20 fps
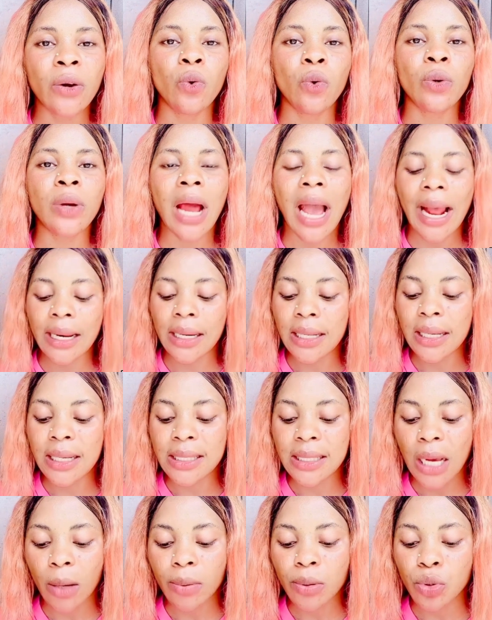good and
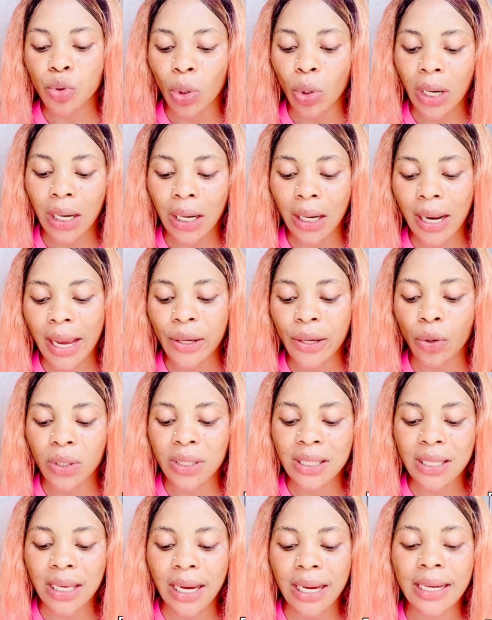it helps to clear your
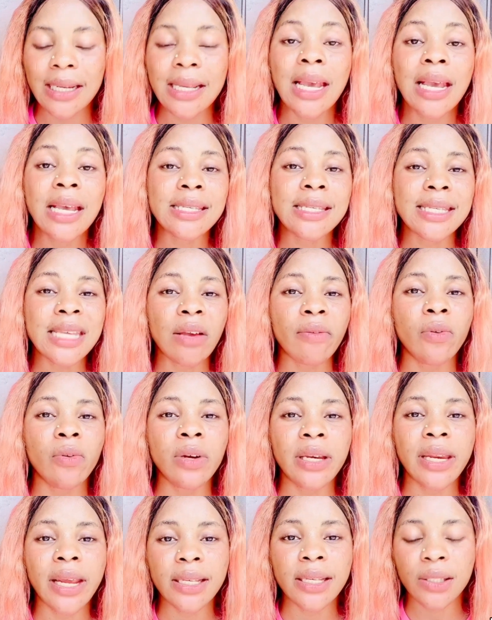skin.
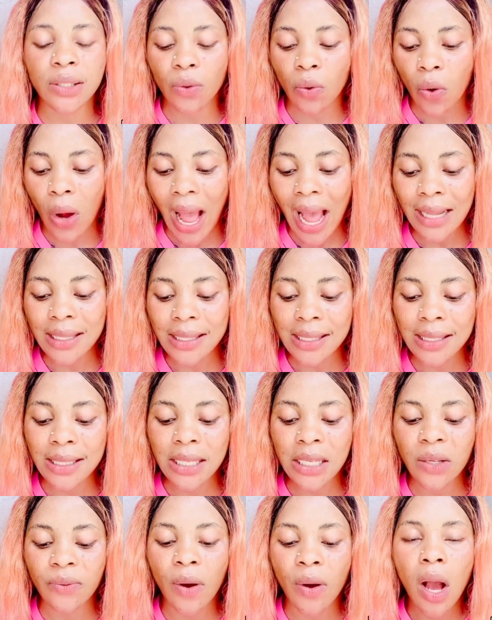7 days
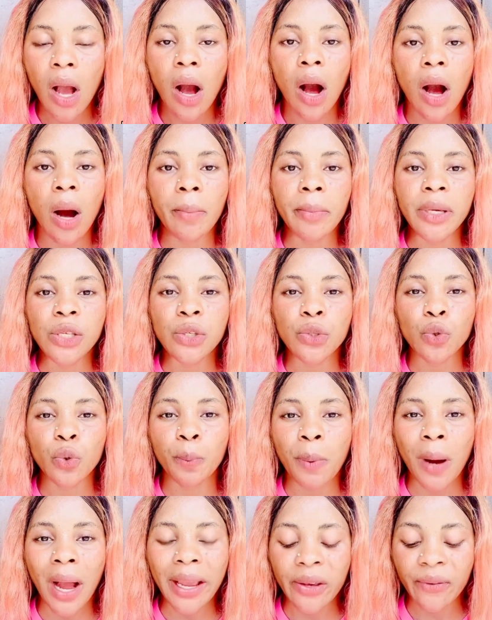active, is
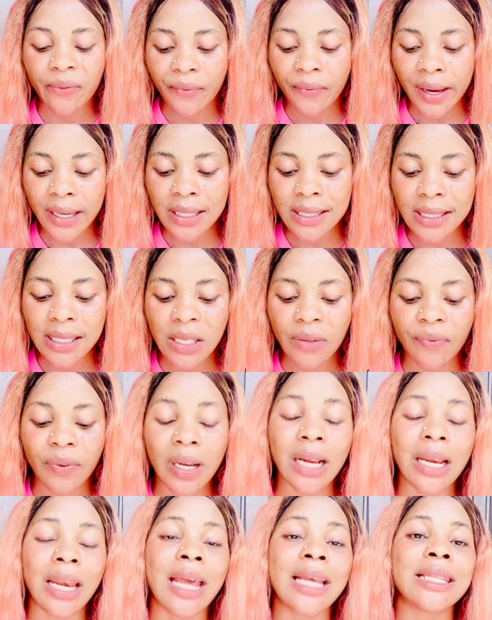super
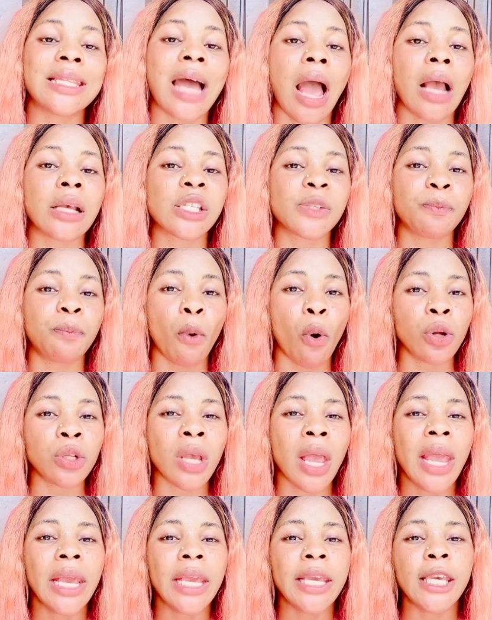effective, clear dark spots,
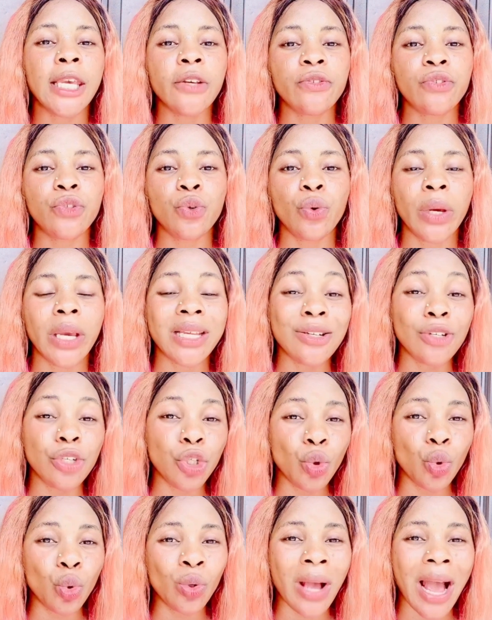gives you a
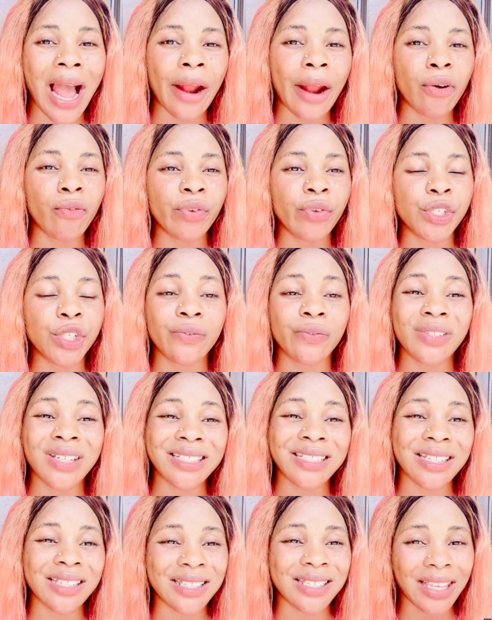new and
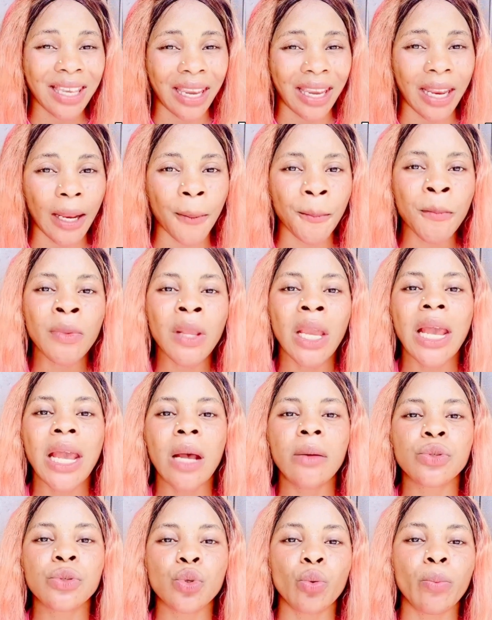rejuvenated skin,
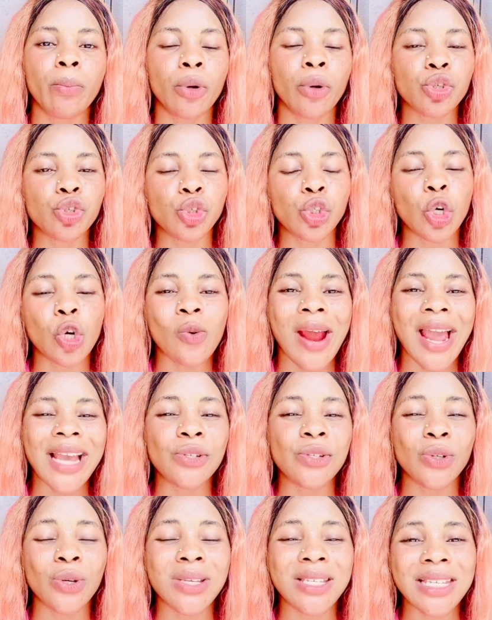help to
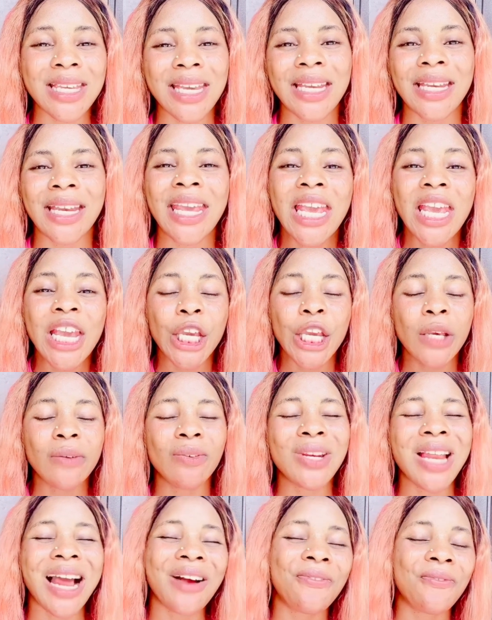moisturize your skin, give
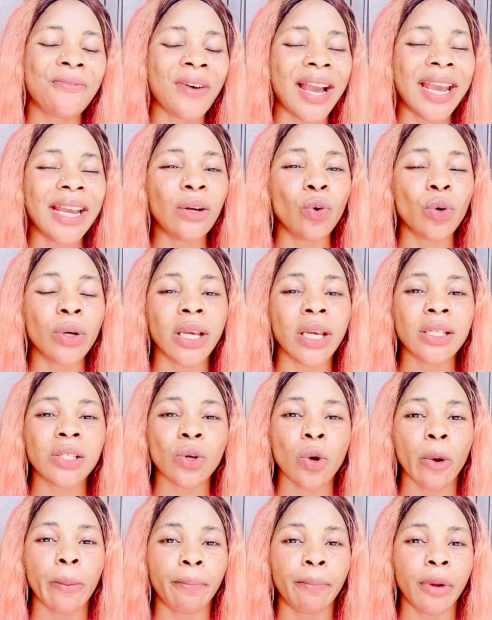you that fine looking
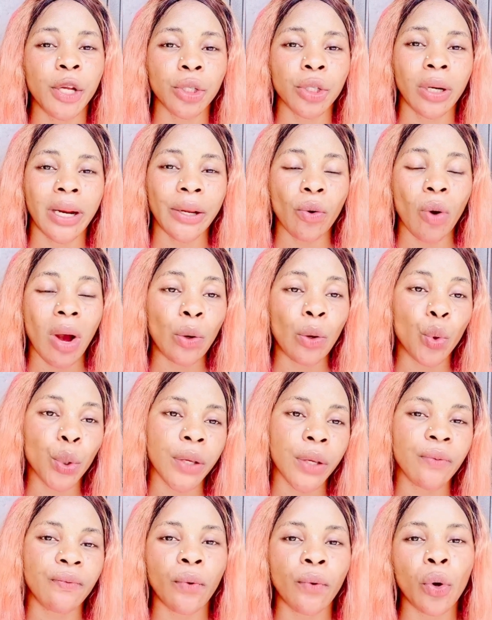complexion that you are
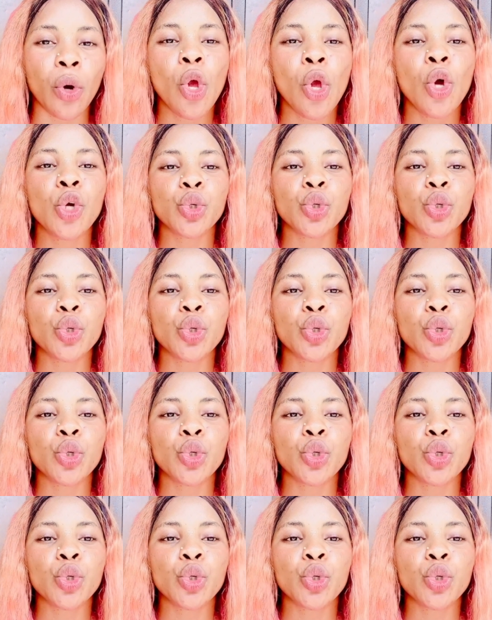looking for.